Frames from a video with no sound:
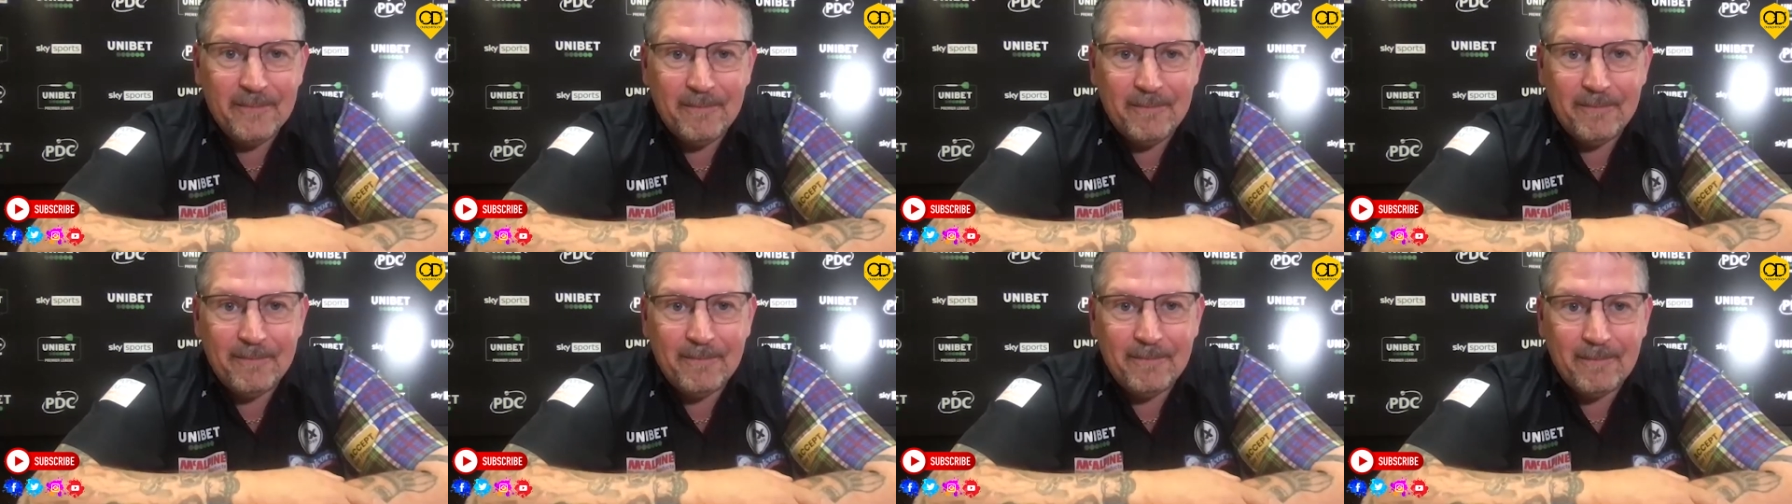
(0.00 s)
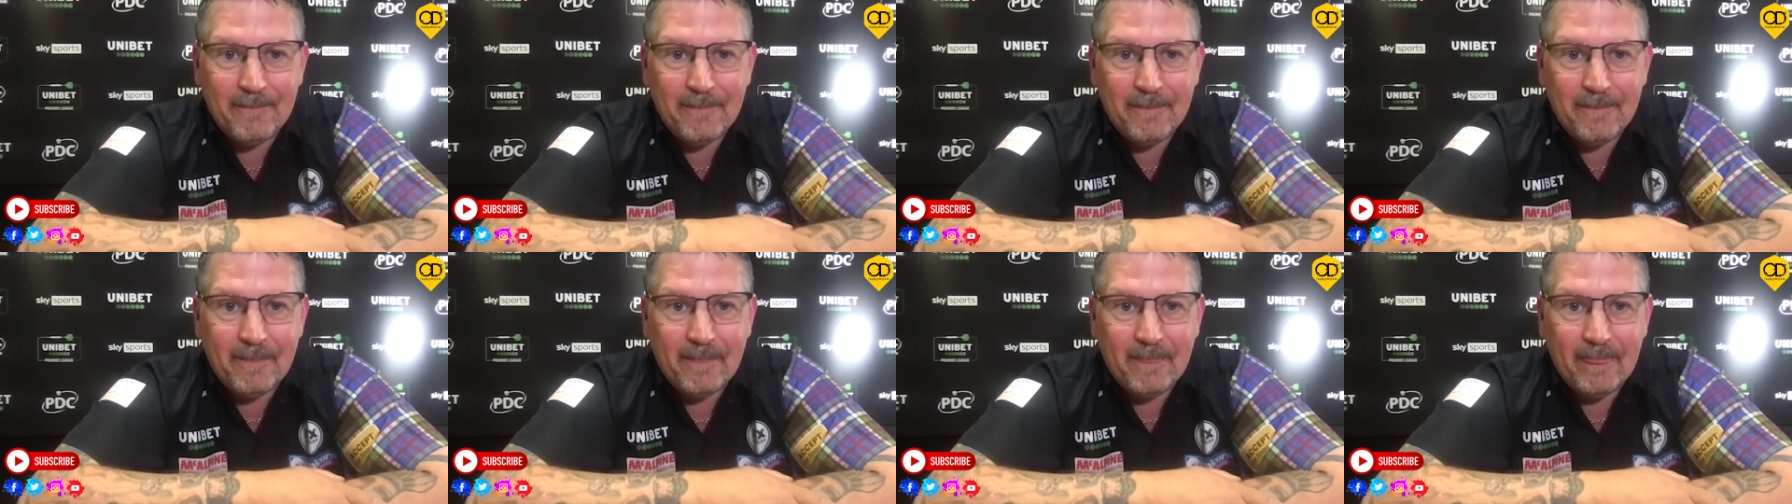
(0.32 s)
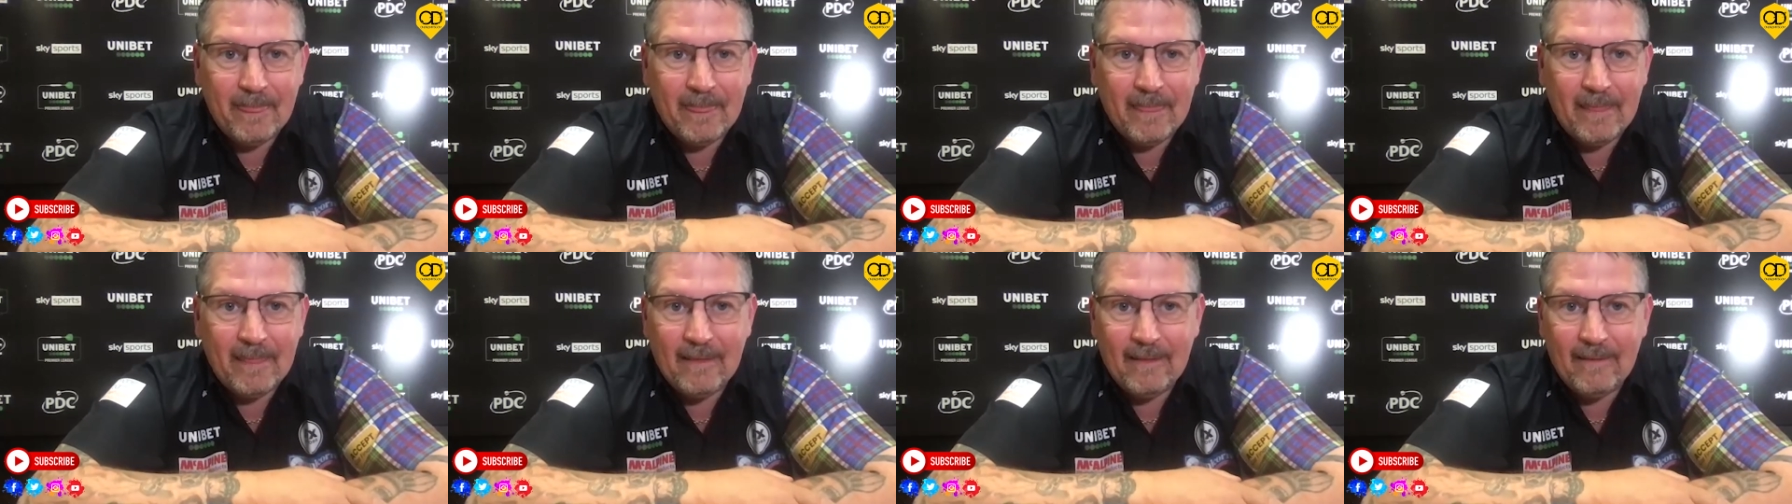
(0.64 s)
You've been
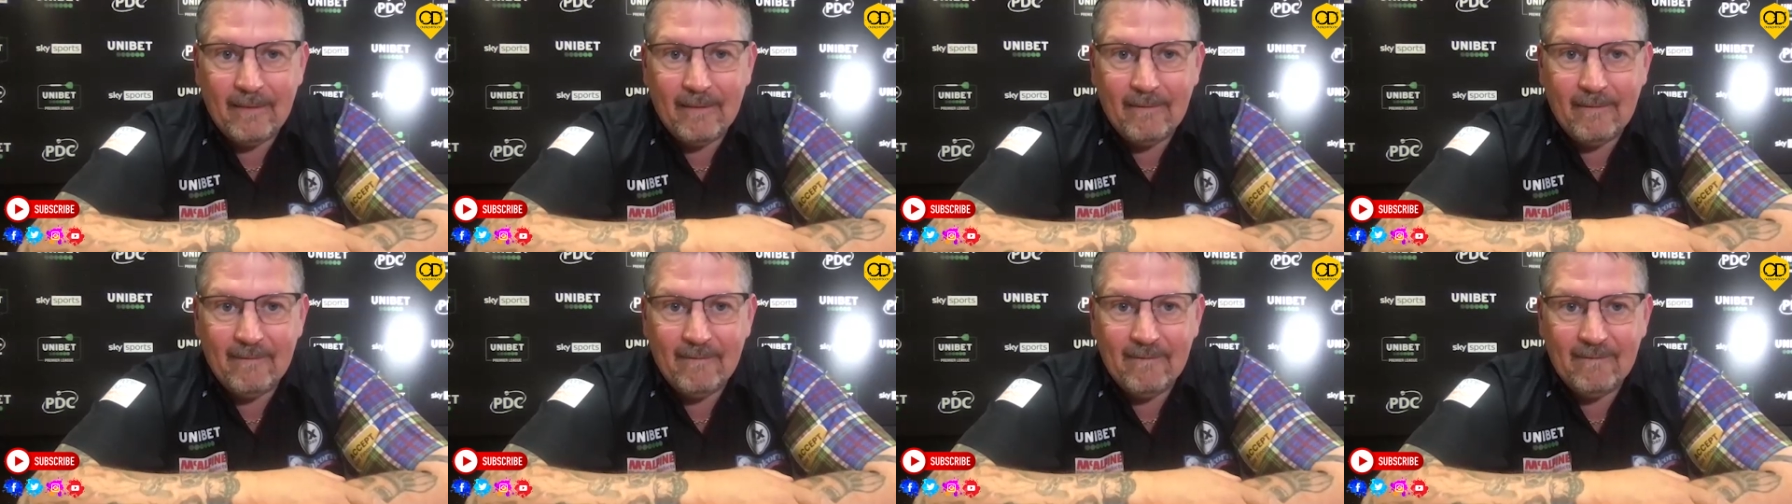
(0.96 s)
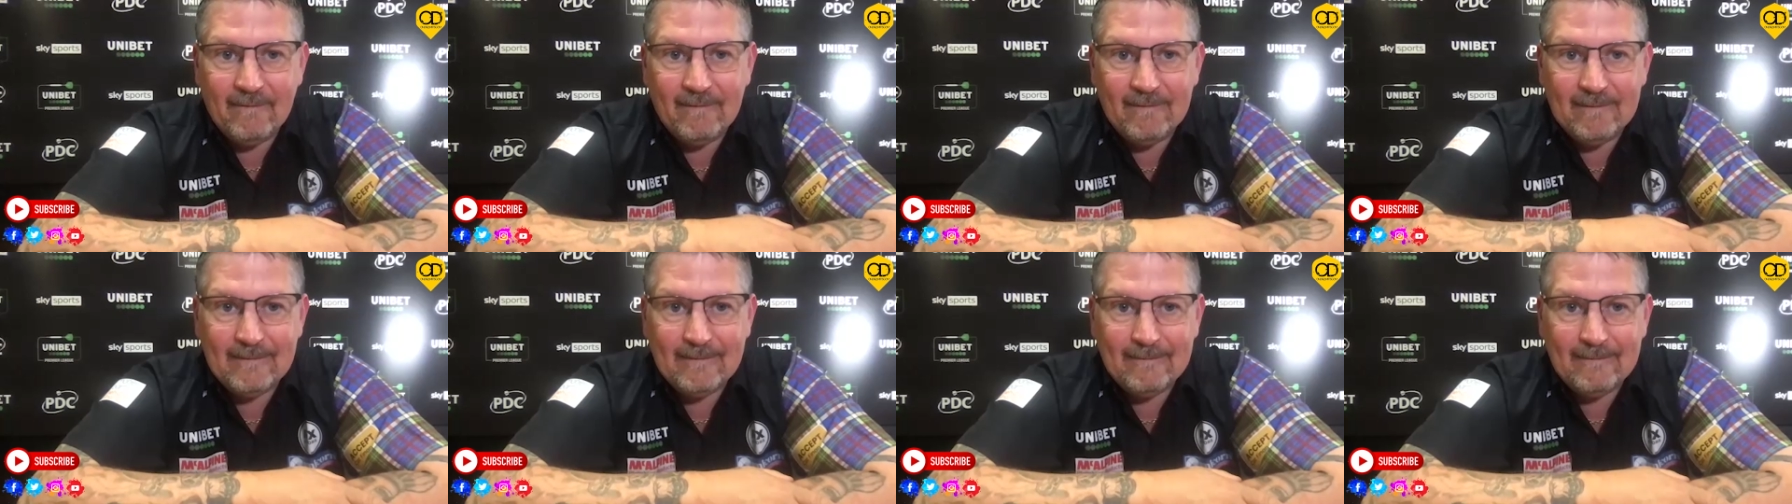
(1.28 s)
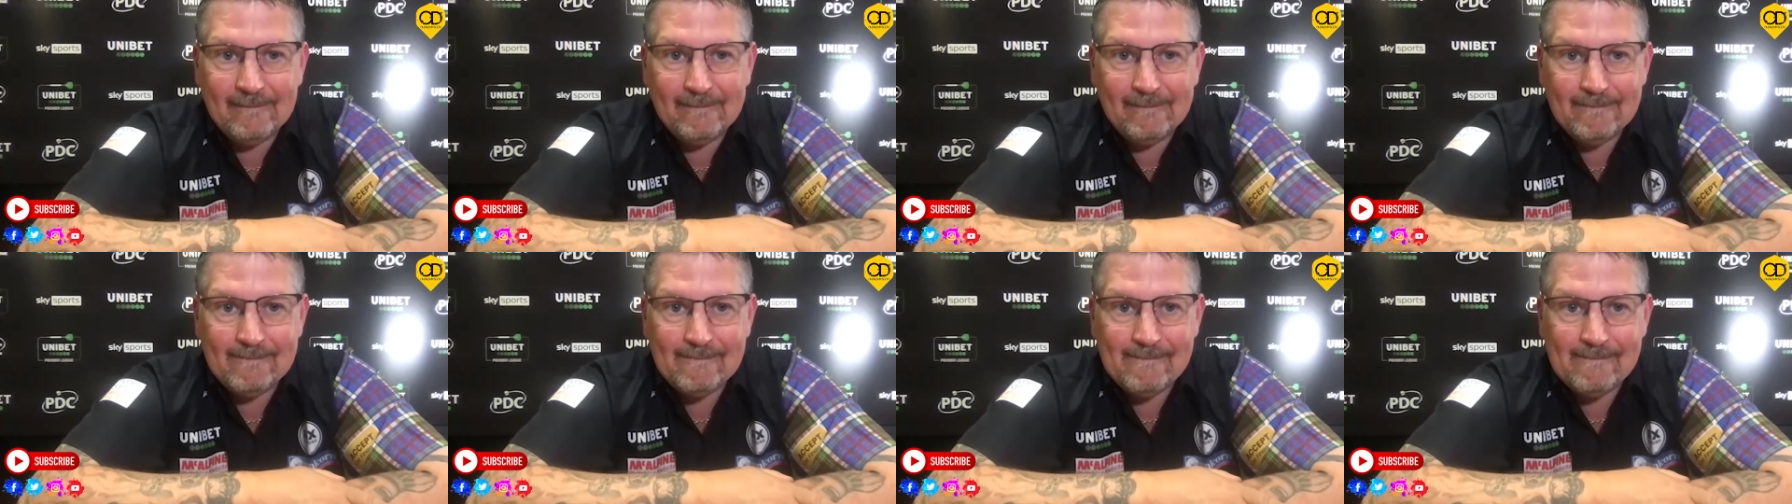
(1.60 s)
through a form
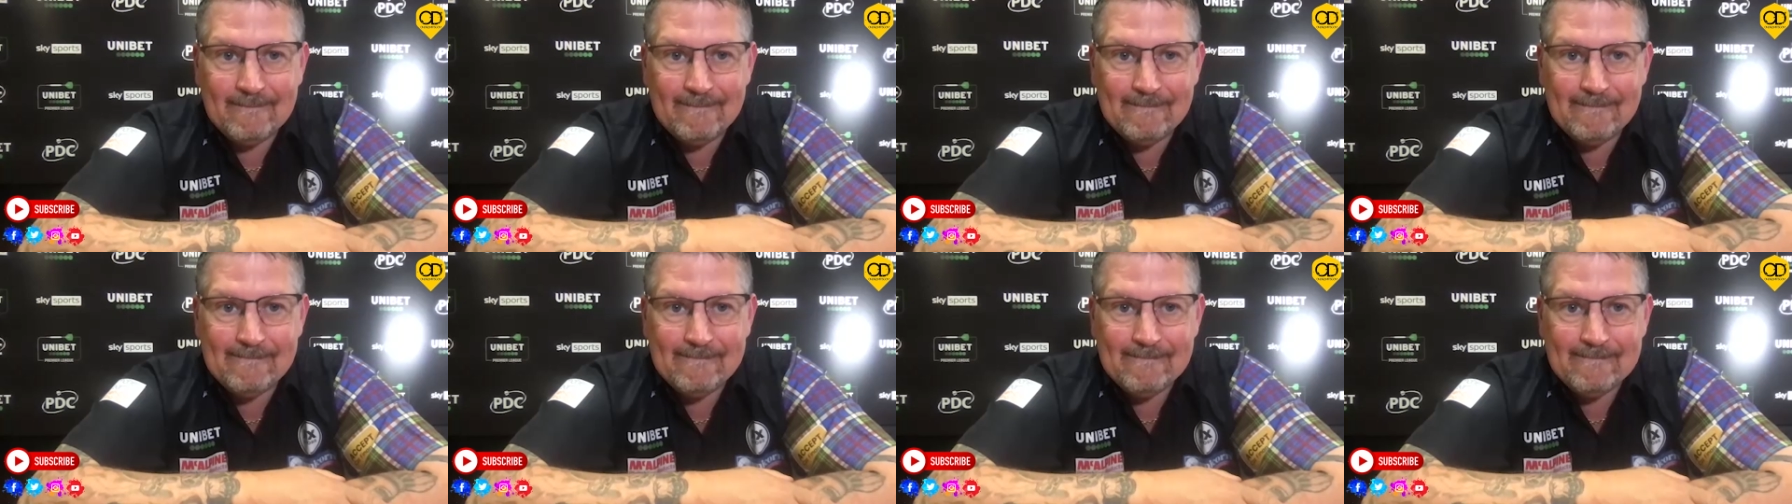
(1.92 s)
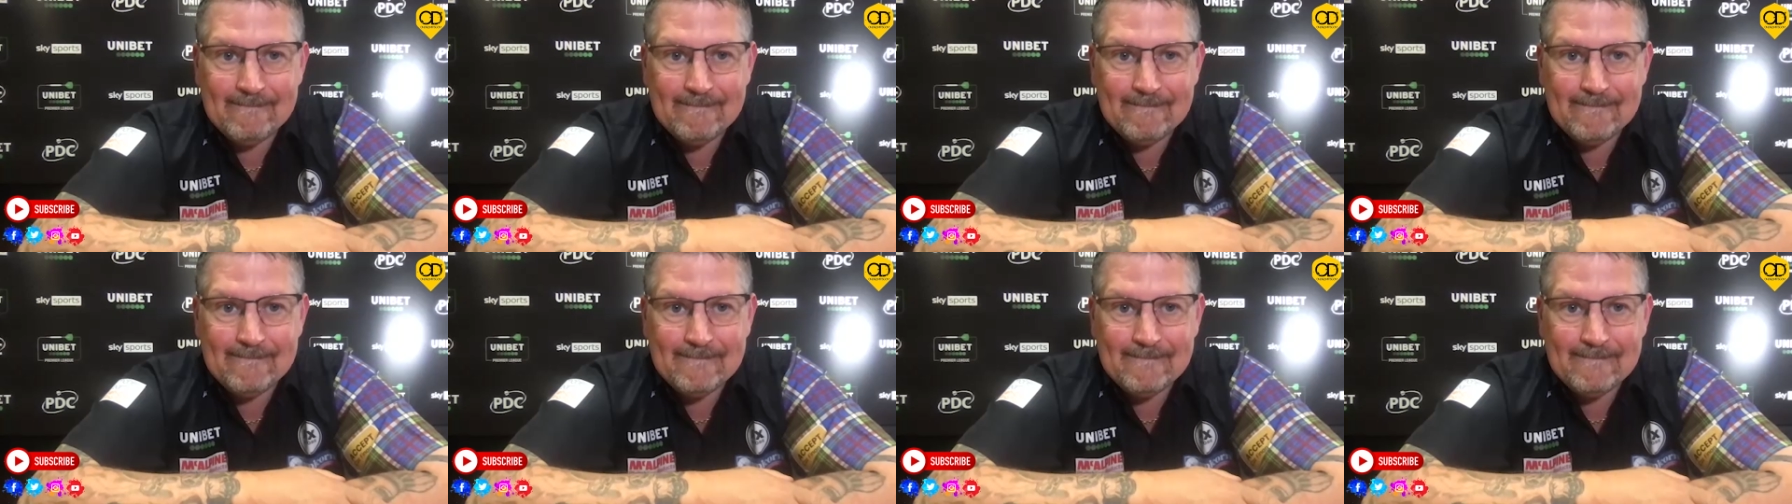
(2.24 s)
period like that.